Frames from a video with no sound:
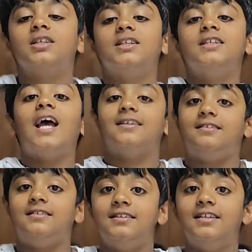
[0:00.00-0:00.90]

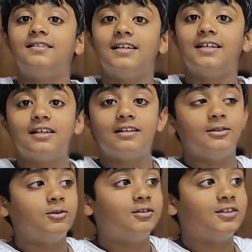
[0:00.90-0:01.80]
yes, this
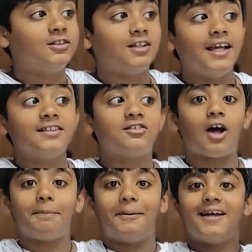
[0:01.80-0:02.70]
includes today's
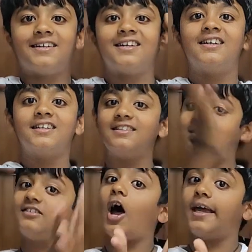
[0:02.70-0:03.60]
topic,
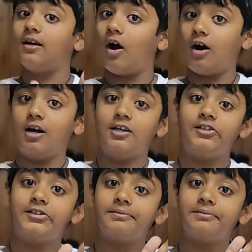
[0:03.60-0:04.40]
Zygarde.